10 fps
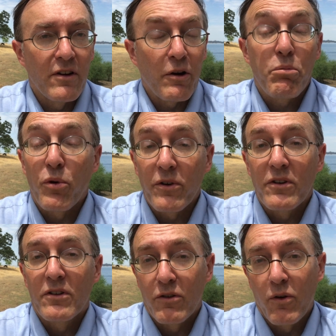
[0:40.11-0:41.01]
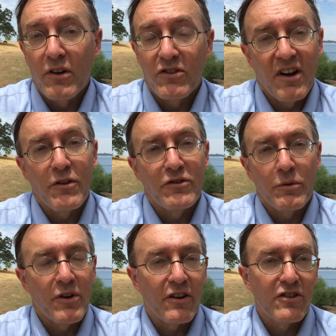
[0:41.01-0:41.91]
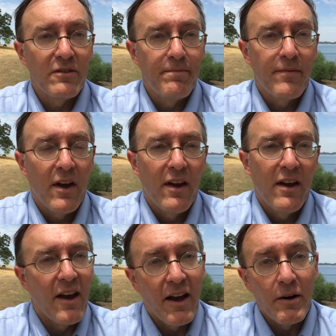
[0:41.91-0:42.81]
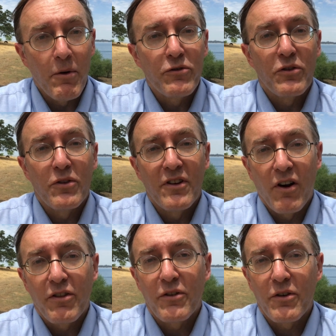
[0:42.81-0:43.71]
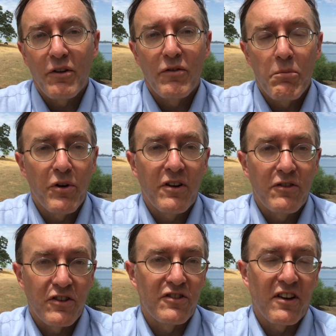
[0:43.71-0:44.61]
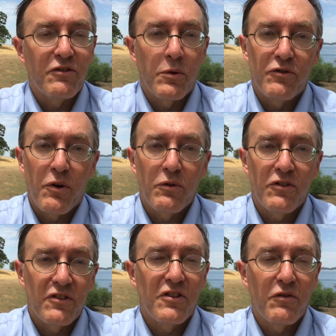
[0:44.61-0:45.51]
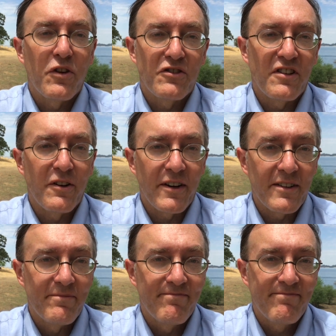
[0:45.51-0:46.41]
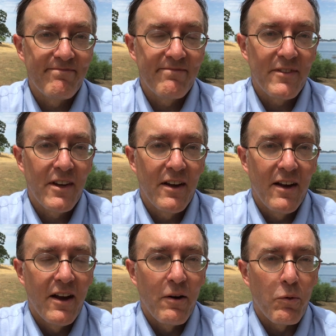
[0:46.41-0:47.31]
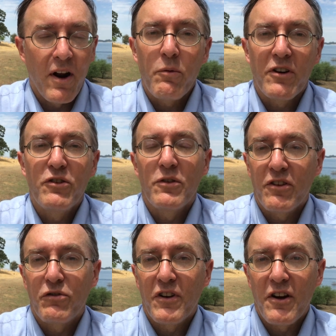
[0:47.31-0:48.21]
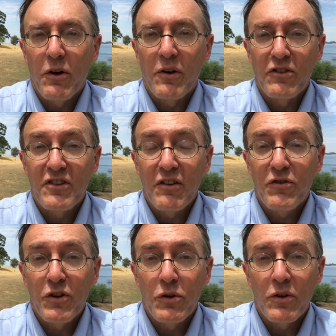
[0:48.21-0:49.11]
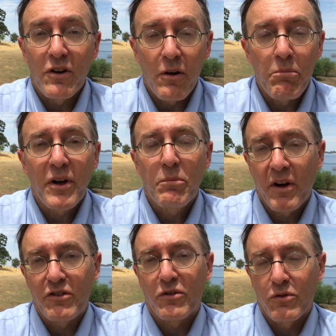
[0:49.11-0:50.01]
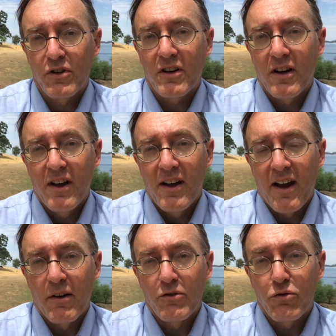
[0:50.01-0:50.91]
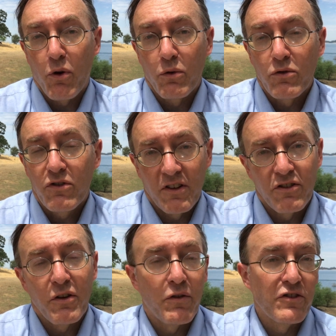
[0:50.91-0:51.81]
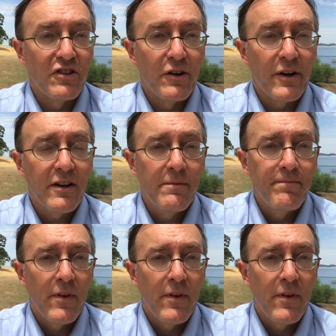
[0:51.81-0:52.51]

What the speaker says: airport noise and energy reduction. And I'm also the author of the book Success with Drones in Civil Engineering. What I want to do in this video is give you a big picture look at drones in civil engineering